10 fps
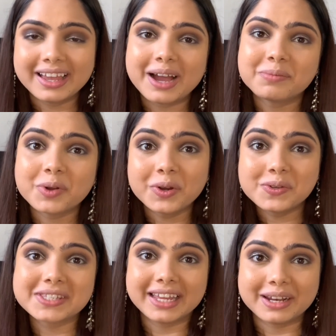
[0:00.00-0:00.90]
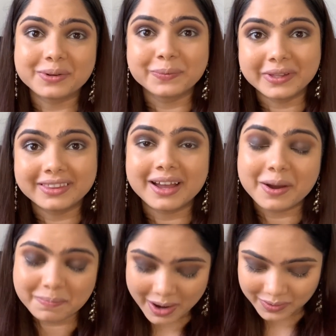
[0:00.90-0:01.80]
I'm going to set it with a
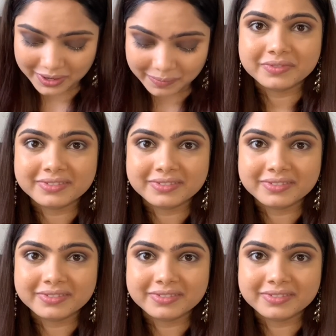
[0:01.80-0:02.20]
powder.